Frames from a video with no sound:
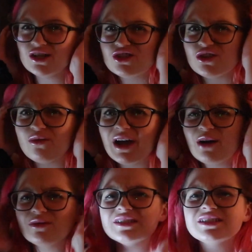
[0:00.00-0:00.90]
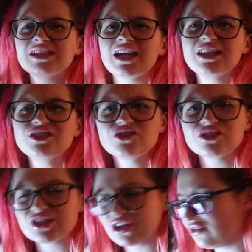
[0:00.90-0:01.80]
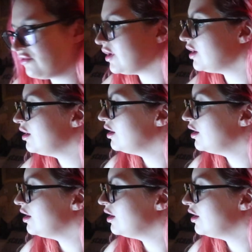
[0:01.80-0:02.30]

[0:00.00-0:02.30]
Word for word: 2 hours and 10, just over,